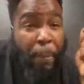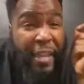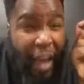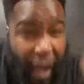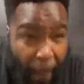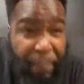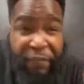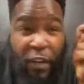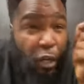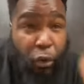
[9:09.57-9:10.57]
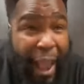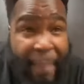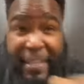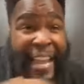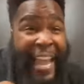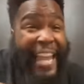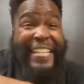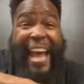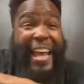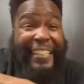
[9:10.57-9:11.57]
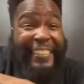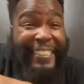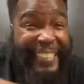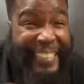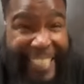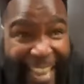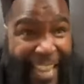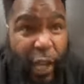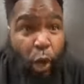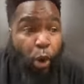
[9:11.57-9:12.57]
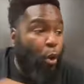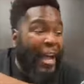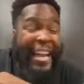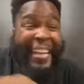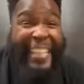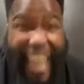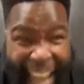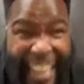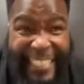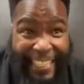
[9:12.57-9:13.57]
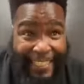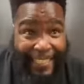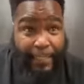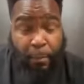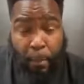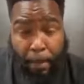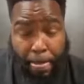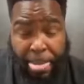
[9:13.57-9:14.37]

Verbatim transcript: will be up for grabs, and not a single candidate